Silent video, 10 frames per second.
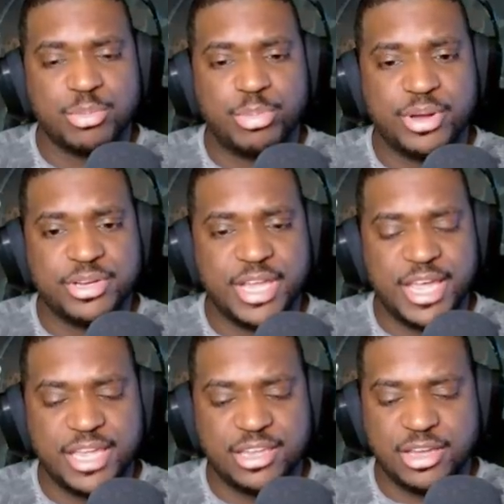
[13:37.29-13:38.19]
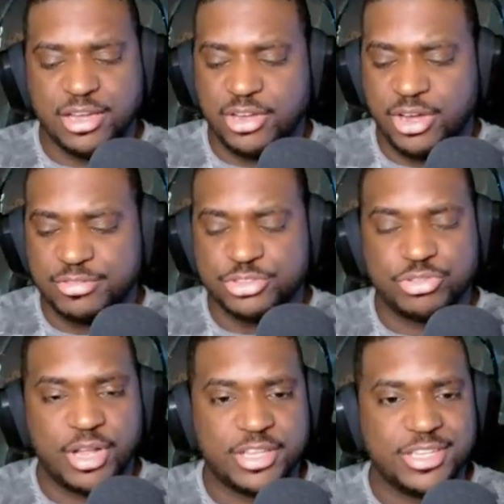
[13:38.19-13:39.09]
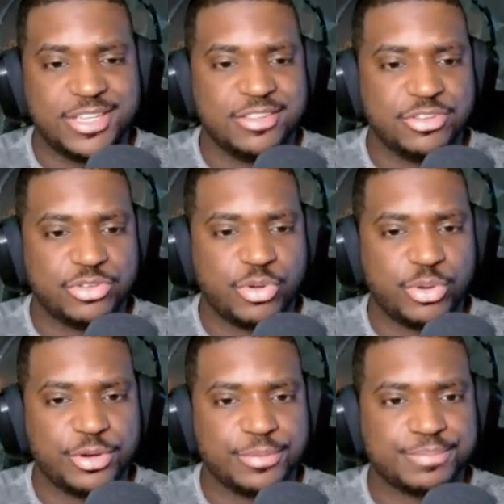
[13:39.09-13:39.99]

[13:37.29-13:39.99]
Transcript: put a hover trolley in this corner.